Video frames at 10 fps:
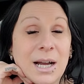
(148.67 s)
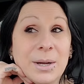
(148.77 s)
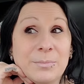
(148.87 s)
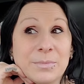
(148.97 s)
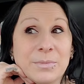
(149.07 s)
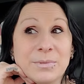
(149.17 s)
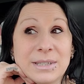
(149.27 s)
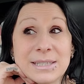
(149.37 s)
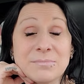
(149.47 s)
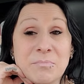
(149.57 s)
I'm
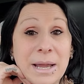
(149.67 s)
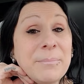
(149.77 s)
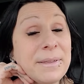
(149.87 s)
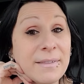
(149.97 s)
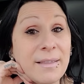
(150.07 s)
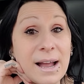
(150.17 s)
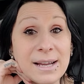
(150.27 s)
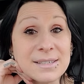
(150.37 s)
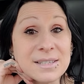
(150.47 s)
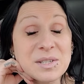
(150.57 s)
this might be the
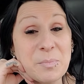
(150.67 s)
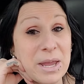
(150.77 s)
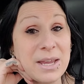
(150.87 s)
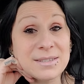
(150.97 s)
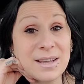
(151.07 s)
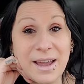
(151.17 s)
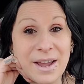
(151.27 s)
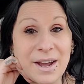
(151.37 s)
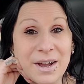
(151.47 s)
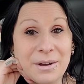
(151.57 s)
last space I
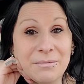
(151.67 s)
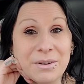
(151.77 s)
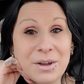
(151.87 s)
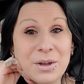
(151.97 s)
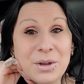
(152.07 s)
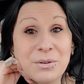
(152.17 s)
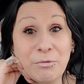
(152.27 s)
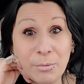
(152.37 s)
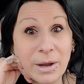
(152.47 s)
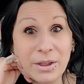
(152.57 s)
have
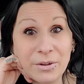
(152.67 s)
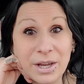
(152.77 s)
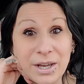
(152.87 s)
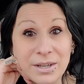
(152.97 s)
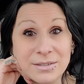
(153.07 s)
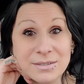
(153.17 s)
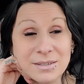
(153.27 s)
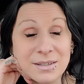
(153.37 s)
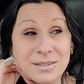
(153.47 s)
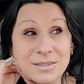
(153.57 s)
for my Hello
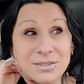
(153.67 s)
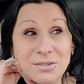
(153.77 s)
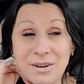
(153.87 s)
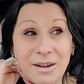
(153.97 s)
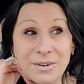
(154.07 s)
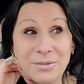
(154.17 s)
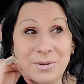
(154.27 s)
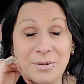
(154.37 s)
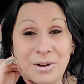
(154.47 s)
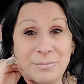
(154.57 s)
Kitties. So now I don't
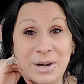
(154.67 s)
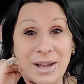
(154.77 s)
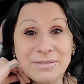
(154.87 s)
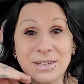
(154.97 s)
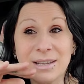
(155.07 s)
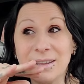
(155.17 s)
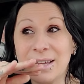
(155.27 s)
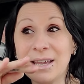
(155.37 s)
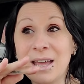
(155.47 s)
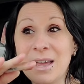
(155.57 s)
know. I'm going to have to
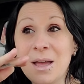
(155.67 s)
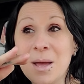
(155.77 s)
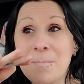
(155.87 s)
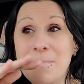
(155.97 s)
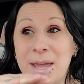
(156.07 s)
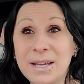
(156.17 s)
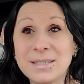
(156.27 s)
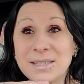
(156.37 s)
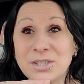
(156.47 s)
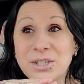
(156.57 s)
like make a
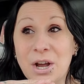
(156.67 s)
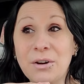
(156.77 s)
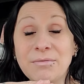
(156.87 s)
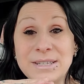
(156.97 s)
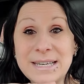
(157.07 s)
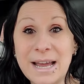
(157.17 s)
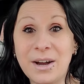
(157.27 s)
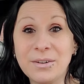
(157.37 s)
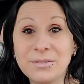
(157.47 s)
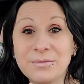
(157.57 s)
shelf
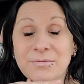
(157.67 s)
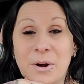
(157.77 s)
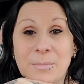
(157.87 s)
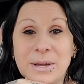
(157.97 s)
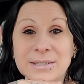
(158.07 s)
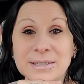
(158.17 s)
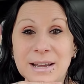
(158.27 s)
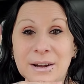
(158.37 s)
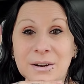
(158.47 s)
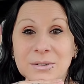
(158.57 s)
down from it
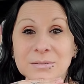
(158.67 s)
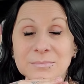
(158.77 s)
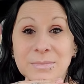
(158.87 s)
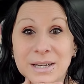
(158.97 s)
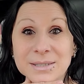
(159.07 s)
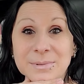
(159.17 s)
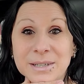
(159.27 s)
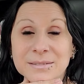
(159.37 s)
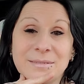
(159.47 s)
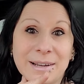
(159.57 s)
now. My
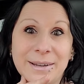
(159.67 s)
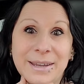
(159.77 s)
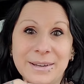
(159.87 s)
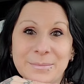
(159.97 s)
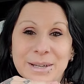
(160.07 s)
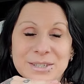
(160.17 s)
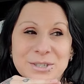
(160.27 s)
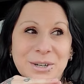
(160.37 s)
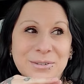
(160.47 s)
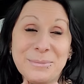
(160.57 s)
husband, I can't make a shelf.